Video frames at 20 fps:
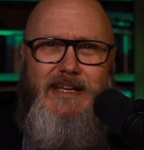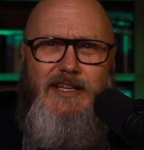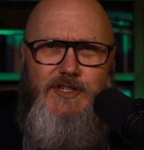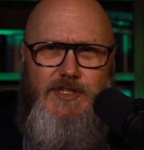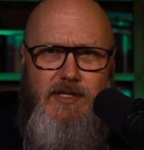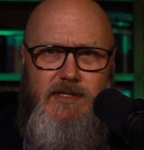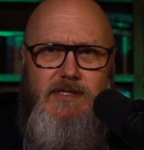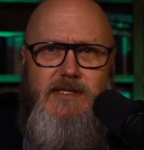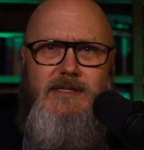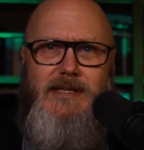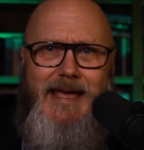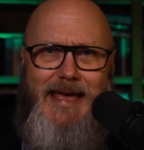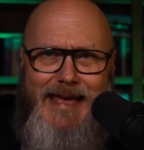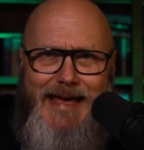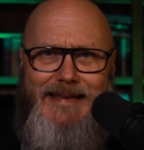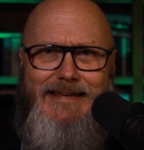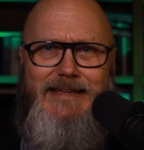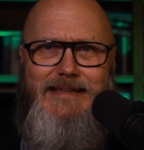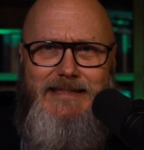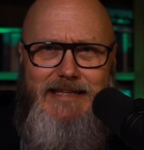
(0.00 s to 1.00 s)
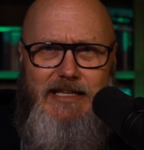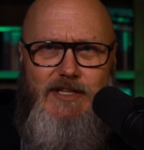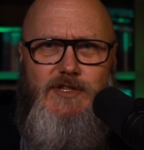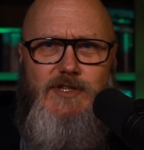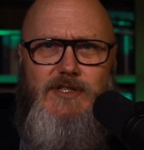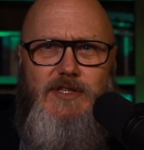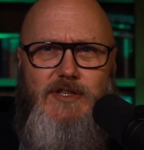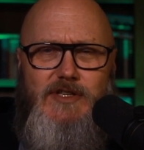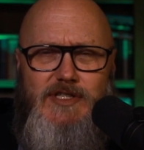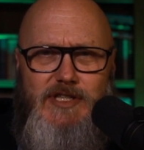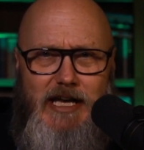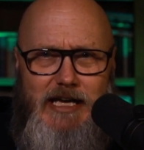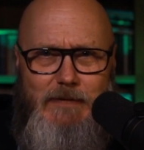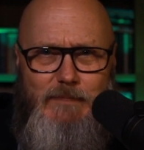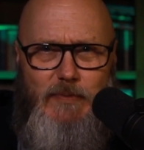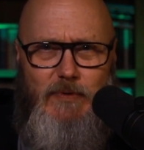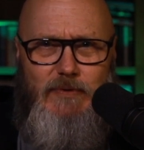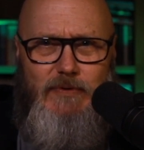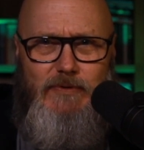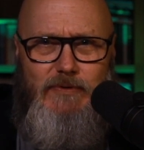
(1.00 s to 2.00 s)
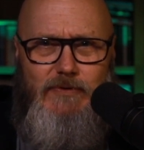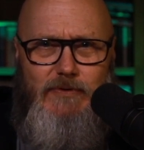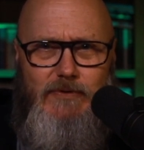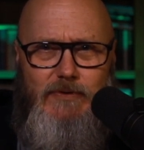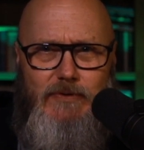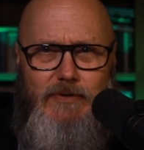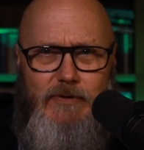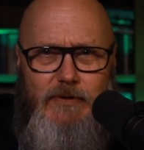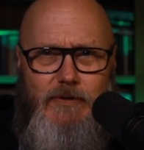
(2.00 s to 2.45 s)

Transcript: And Jesus had to teach his disciples